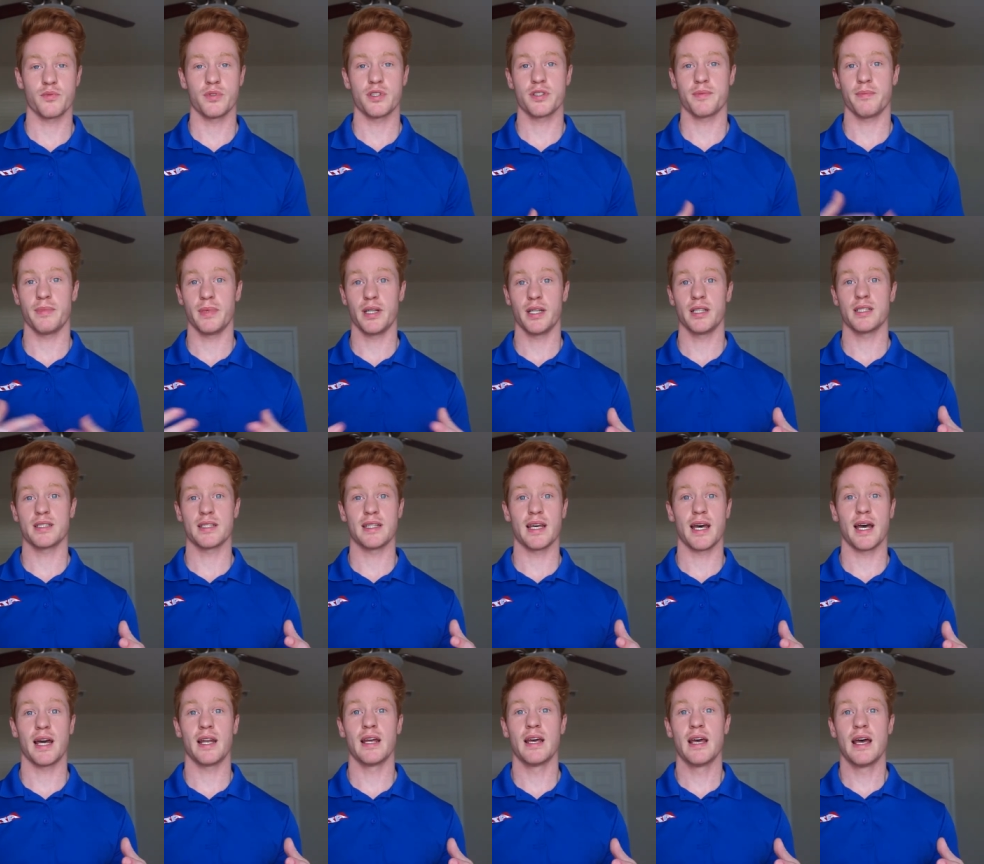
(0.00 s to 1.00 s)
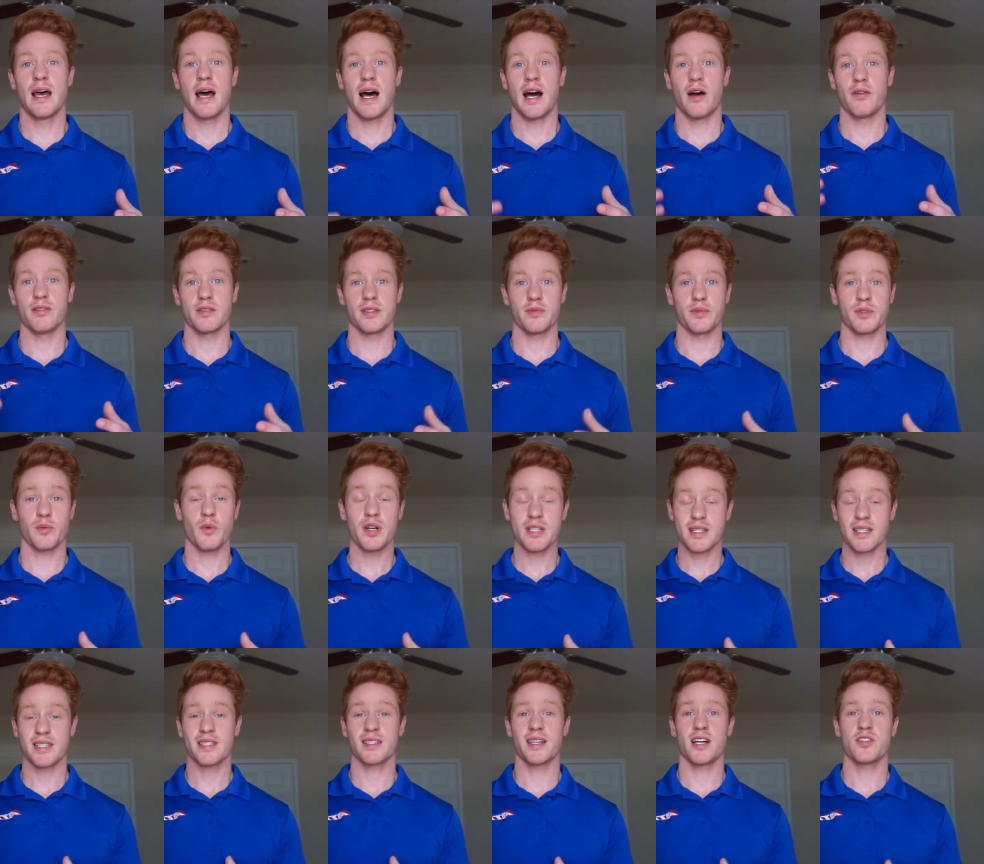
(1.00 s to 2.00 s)
which means that I was,
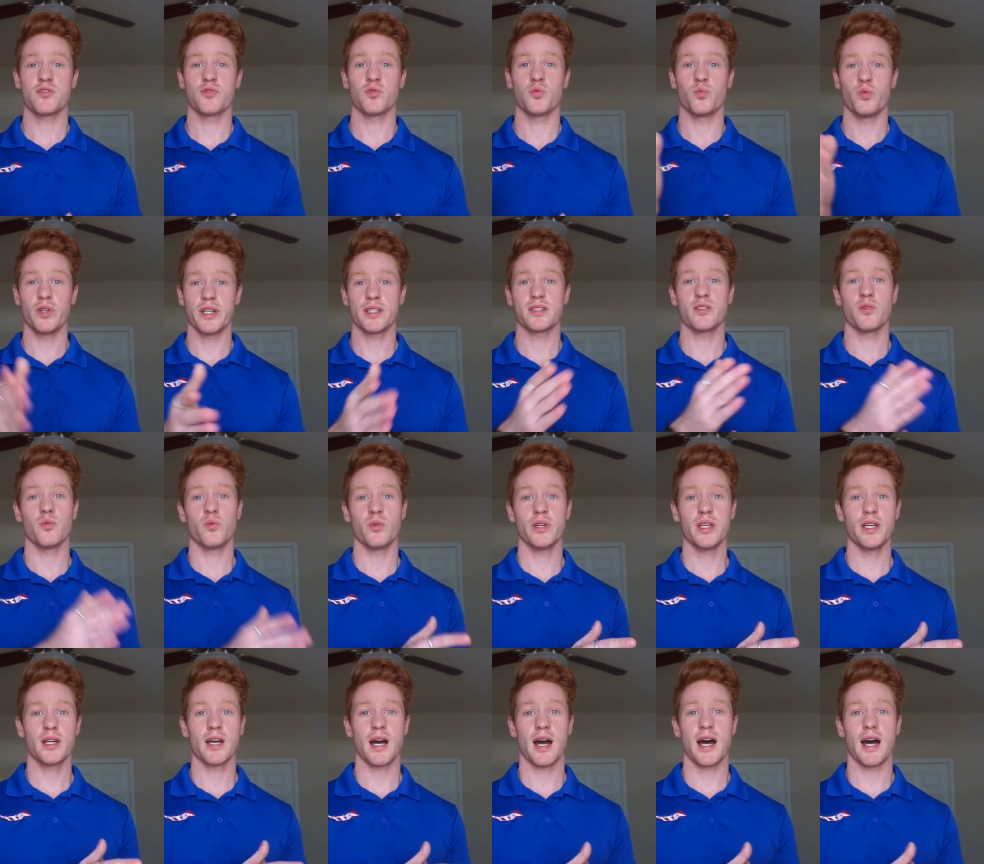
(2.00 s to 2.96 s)
wasn't scheduled week to week.